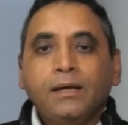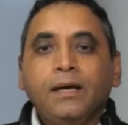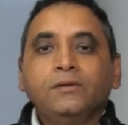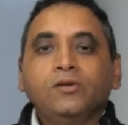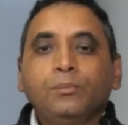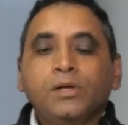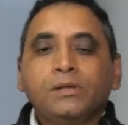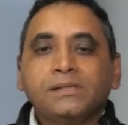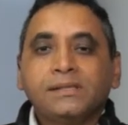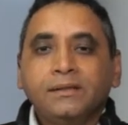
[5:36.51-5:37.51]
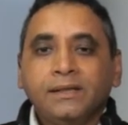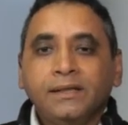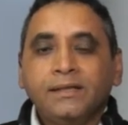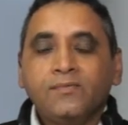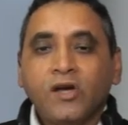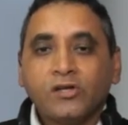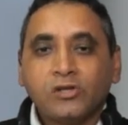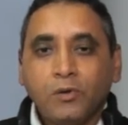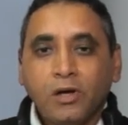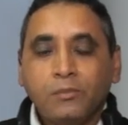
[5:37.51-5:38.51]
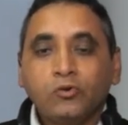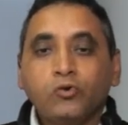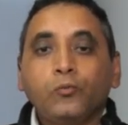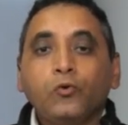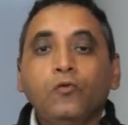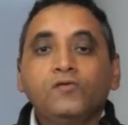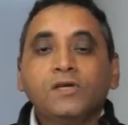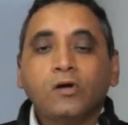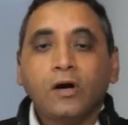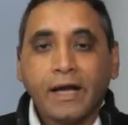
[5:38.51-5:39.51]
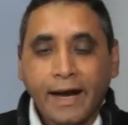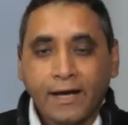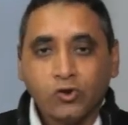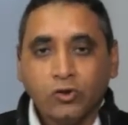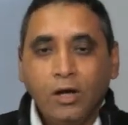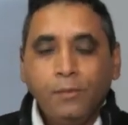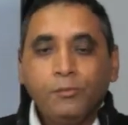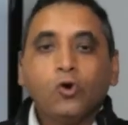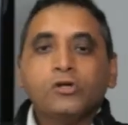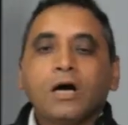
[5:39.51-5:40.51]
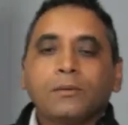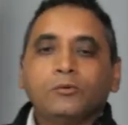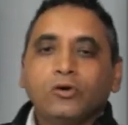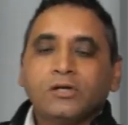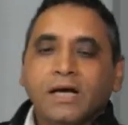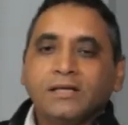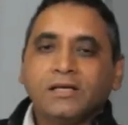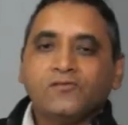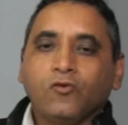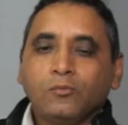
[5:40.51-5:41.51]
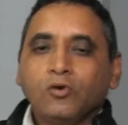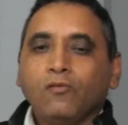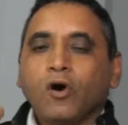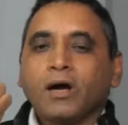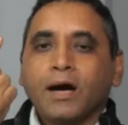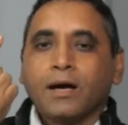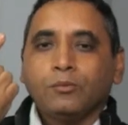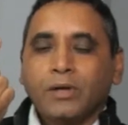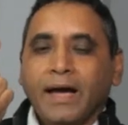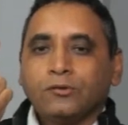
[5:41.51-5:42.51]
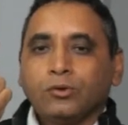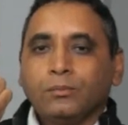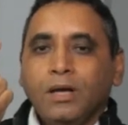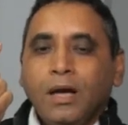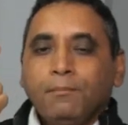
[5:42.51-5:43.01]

Number 3, the experiment to prove the dark reaction, because carbon dioxide is formed of 1 carbon atom,